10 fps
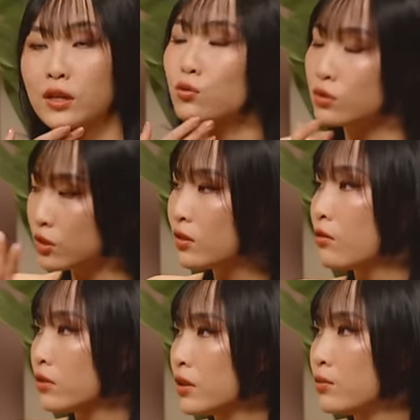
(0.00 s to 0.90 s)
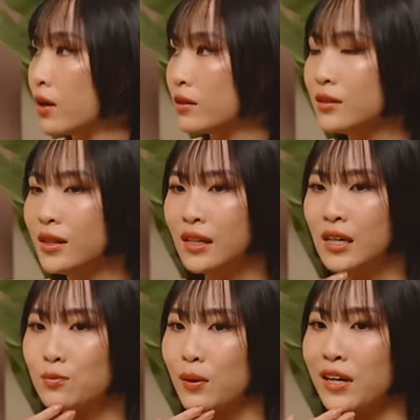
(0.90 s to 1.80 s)
It turned out really well,
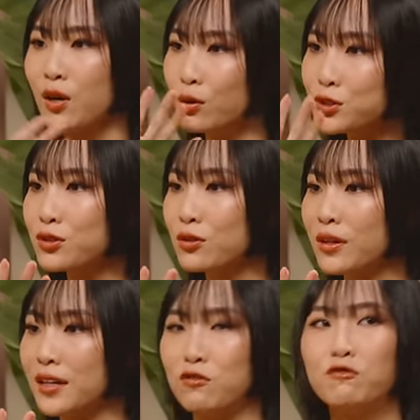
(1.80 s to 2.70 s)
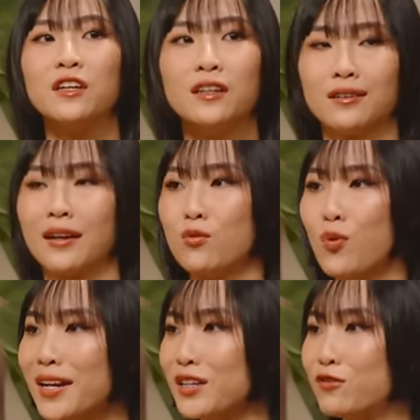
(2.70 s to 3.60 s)
but I also had a fear, like,
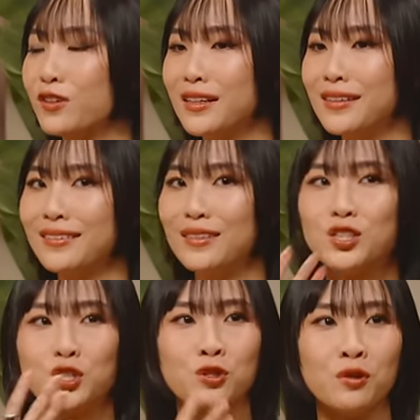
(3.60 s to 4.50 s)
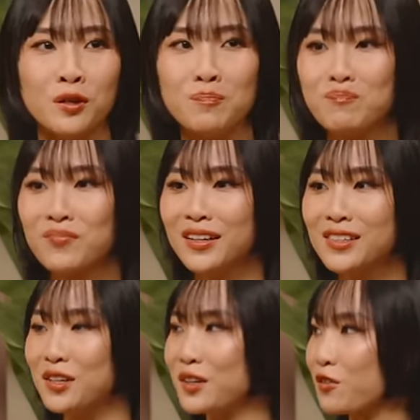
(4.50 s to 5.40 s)
what if this trip
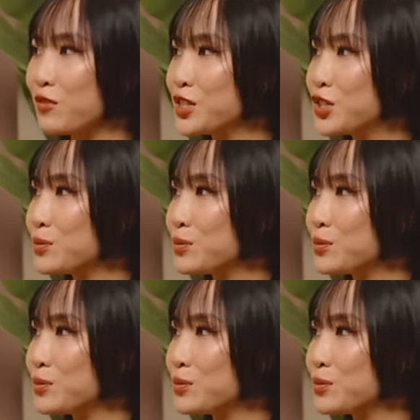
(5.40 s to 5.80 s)
turn our friendship